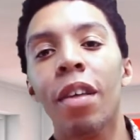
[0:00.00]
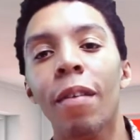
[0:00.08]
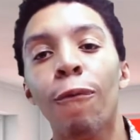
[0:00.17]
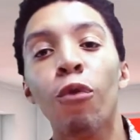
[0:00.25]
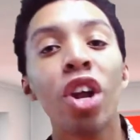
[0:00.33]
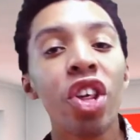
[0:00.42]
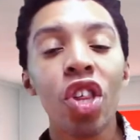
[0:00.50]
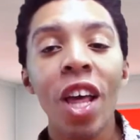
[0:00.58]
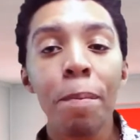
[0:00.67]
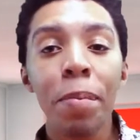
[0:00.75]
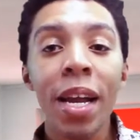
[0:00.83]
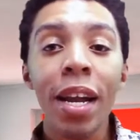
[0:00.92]
Free
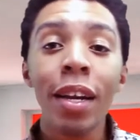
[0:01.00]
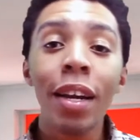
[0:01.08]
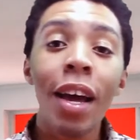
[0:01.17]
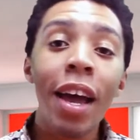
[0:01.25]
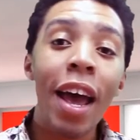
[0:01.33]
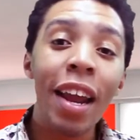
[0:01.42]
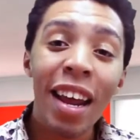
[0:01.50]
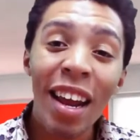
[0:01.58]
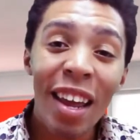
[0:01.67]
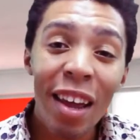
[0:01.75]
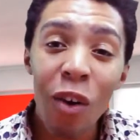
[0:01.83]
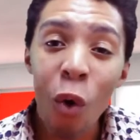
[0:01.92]
shipping, and
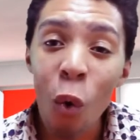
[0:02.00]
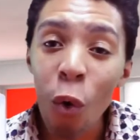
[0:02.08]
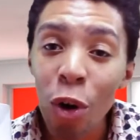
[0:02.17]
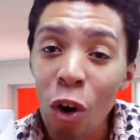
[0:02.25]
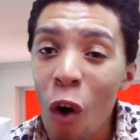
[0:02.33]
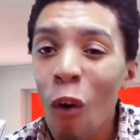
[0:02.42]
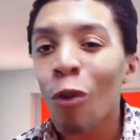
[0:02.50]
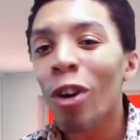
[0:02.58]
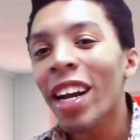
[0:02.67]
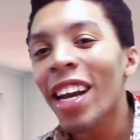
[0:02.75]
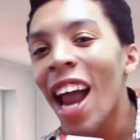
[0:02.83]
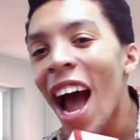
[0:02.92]
any order over
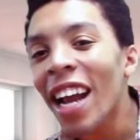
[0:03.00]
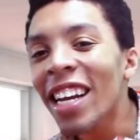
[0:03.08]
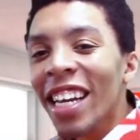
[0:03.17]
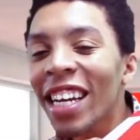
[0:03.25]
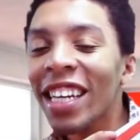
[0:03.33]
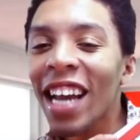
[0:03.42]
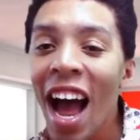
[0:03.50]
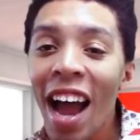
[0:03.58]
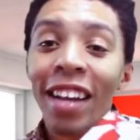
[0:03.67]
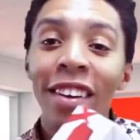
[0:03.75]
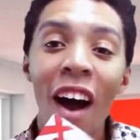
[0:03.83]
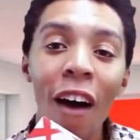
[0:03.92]

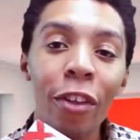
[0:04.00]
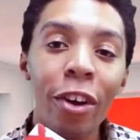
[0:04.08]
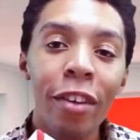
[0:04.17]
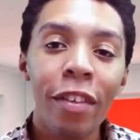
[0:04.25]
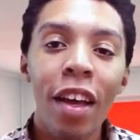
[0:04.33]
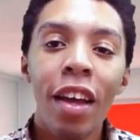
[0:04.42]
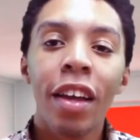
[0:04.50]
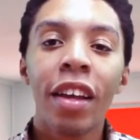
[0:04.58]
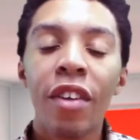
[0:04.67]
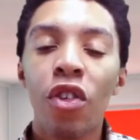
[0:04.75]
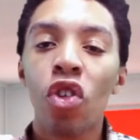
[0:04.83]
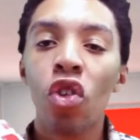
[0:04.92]
$99
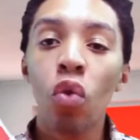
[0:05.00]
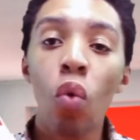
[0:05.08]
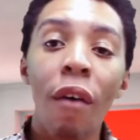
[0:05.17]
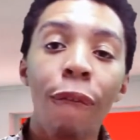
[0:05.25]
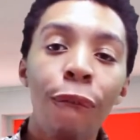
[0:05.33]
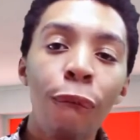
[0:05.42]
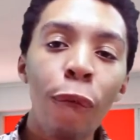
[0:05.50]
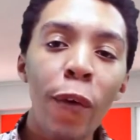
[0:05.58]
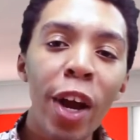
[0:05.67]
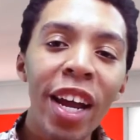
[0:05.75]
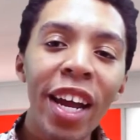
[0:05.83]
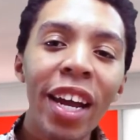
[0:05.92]
gets you a
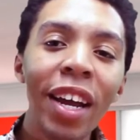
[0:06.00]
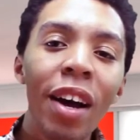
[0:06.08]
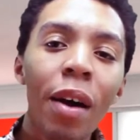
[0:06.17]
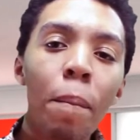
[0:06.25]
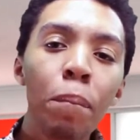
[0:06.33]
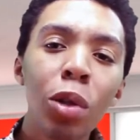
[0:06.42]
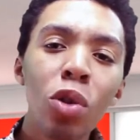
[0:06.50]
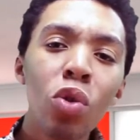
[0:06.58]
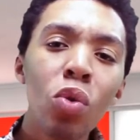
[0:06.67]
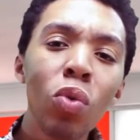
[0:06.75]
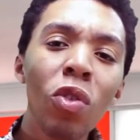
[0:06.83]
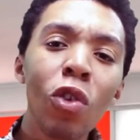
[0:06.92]
free
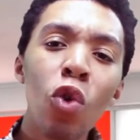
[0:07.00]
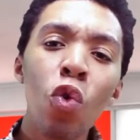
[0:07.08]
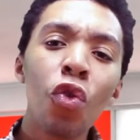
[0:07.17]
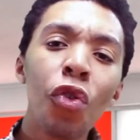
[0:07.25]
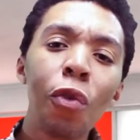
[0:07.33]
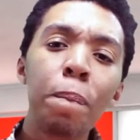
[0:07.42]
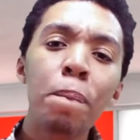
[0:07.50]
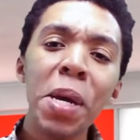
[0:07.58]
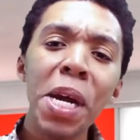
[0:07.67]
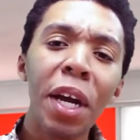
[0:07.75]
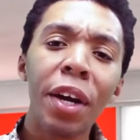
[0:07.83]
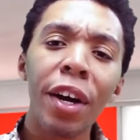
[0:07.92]
Bluetooth
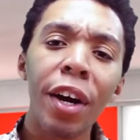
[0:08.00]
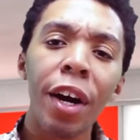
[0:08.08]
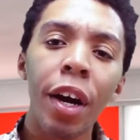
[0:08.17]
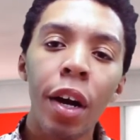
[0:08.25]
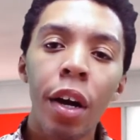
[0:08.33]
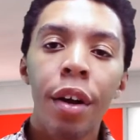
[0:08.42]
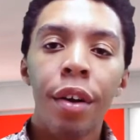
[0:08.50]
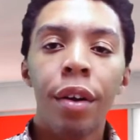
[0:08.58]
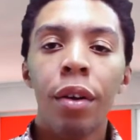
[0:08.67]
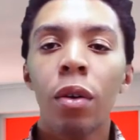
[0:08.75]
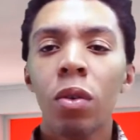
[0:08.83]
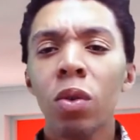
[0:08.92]
speaker.
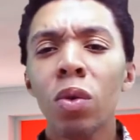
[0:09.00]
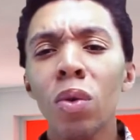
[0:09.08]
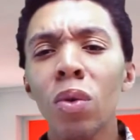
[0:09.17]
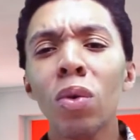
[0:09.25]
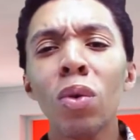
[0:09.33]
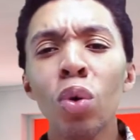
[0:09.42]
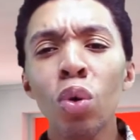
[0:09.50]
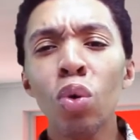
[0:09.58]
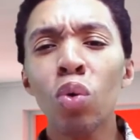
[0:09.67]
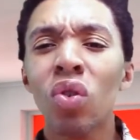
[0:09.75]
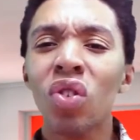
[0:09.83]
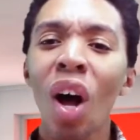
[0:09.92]

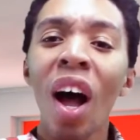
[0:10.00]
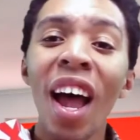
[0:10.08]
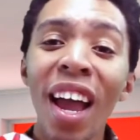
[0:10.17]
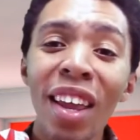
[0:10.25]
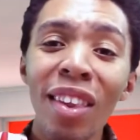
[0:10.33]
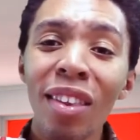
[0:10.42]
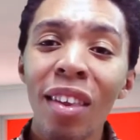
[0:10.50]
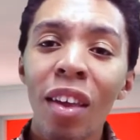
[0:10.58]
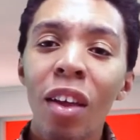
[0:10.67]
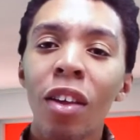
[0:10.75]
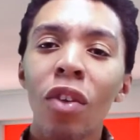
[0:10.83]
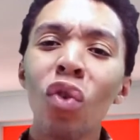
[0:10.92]
Ooh, son.
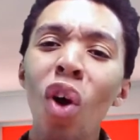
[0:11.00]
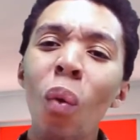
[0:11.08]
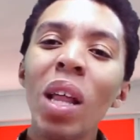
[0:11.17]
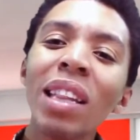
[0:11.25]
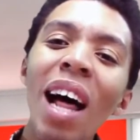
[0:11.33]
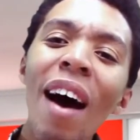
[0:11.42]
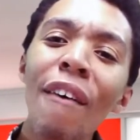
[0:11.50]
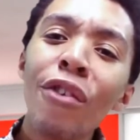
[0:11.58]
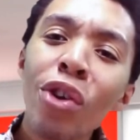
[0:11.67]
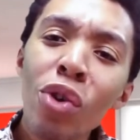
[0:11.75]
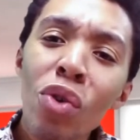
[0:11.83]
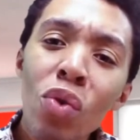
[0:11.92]
No, we love
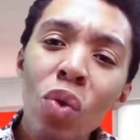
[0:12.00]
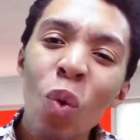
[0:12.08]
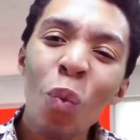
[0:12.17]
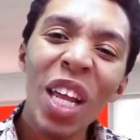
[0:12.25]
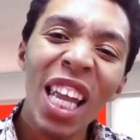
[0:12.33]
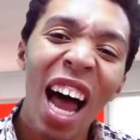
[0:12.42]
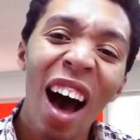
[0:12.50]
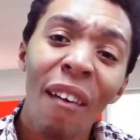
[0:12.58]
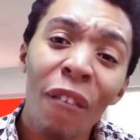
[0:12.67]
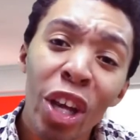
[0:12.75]
you. We love